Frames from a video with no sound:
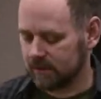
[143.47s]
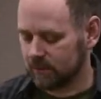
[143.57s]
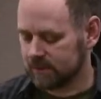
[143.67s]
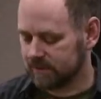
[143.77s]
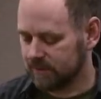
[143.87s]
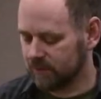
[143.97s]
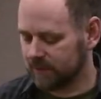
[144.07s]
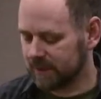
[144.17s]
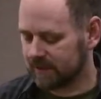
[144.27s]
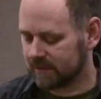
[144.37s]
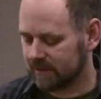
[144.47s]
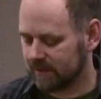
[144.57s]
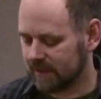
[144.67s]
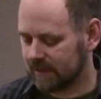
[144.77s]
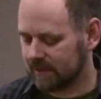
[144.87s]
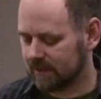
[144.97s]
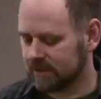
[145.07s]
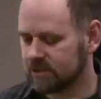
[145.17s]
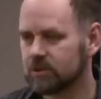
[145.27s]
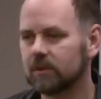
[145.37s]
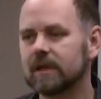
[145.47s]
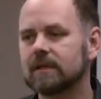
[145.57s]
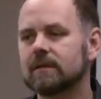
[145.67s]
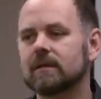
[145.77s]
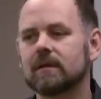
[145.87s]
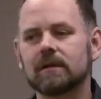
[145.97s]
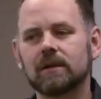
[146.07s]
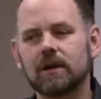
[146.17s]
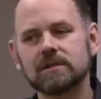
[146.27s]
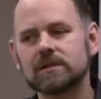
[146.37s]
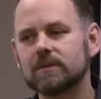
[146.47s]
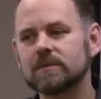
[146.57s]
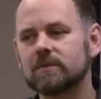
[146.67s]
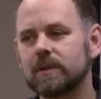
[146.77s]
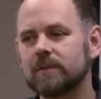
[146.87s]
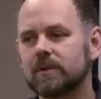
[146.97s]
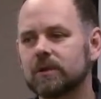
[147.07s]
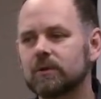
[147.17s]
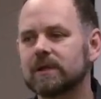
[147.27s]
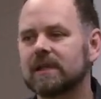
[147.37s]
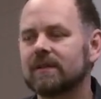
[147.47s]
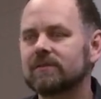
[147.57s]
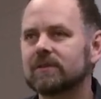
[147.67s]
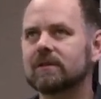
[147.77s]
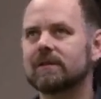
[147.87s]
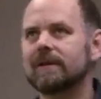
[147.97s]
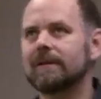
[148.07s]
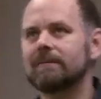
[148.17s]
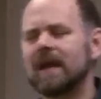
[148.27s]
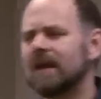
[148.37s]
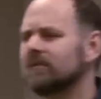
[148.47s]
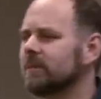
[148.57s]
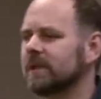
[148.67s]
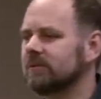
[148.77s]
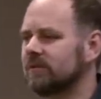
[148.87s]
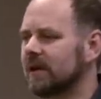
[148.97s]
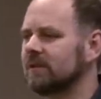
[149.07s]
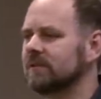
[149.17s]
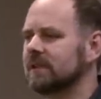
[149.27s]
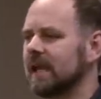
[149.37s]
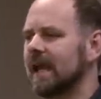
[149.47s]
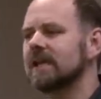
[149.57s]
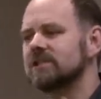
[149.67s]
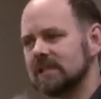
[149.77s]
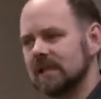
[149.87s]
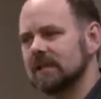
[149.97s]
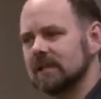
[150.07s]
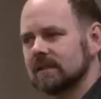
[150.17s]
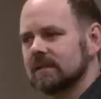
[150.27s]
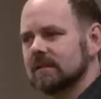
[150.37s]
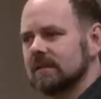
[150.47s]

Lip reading: there was a movement that enjoined large numbers of people who had never, ever been involved in agitating